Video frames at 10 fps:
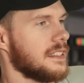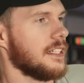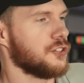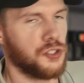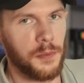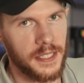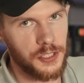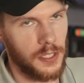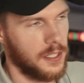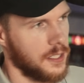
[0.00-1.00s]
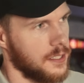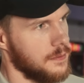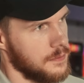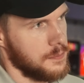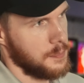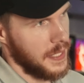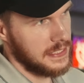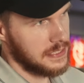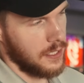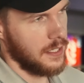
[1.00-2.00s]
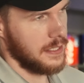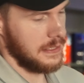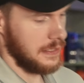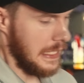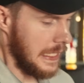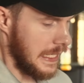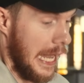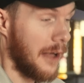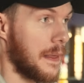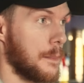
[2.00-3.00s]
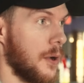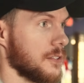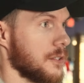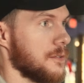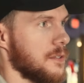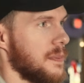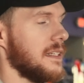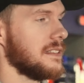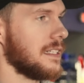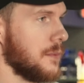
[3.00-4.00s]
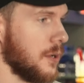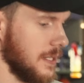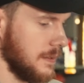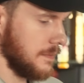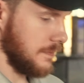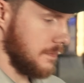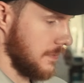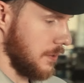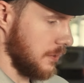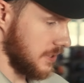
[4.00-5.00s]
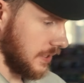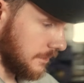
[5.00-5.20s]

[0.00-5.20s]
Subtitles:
take too much longer based on how that ball is going through the pins at the moment, but we'll see.